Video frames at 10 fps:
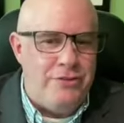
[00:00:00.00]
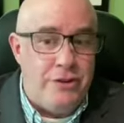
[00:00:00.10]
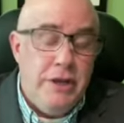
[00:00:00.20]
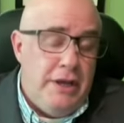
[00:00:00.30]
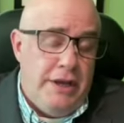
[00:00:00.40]
And
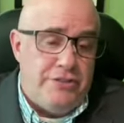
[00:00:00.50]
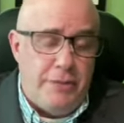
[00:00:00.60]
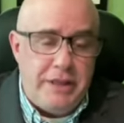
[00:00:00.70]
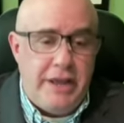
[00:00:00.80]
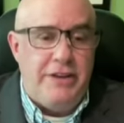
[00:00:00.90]
it's
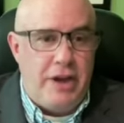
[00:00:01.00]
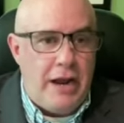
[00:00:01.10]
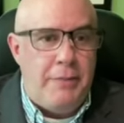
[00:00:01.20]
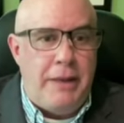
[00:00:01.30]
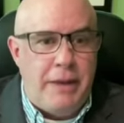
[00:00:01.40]
something that I talk
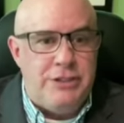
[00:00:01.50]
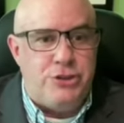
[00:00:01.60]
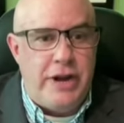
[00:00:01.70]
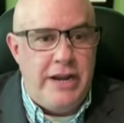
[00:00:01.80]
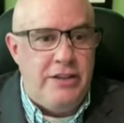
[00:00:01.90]
about in my
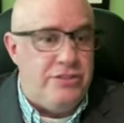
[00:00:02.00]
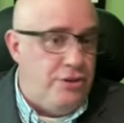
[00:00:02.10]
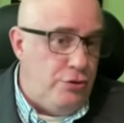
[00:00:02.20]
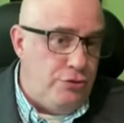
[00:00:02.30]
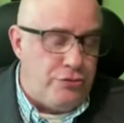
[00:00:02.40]
trainings in
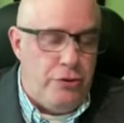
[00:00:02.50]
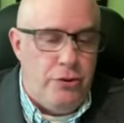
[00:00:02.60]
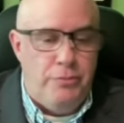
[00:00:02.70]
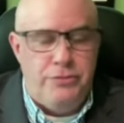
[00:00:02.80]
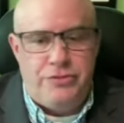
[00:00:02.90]

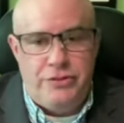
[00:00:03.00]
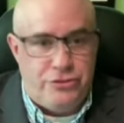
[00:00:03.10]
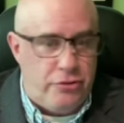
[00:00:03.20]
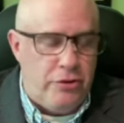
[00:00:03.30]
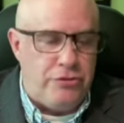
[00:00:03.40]
newsrooms and
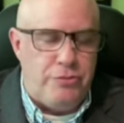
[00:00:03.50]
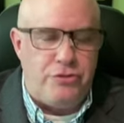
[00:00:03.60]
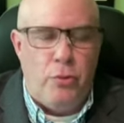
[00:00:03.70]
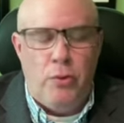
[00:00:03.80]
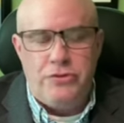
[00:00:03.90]
journalism
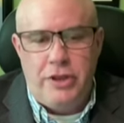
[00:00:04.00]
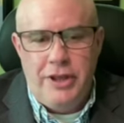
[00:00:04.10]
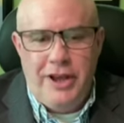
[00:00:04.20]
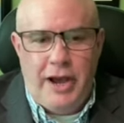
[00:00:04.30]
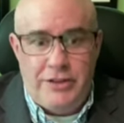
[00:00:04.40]
schools.
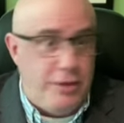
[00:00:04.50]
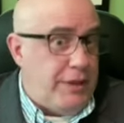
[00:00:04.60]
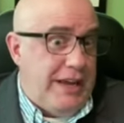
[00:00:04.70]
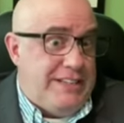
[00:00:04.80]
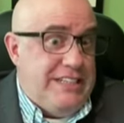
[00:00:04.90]
Uh, it's something
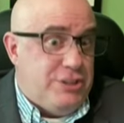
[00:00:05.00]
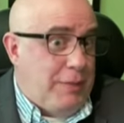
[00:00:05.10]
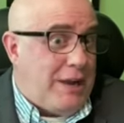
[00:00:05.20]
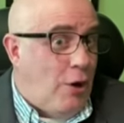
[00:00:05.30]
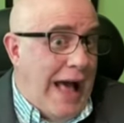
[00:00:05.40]
I teach in my
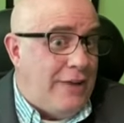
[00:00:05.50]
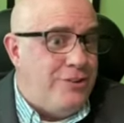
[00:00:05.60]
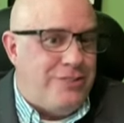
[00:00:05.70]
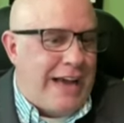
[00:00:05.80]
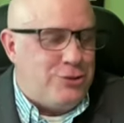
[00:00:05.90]
classes
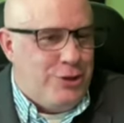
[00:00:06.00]
actually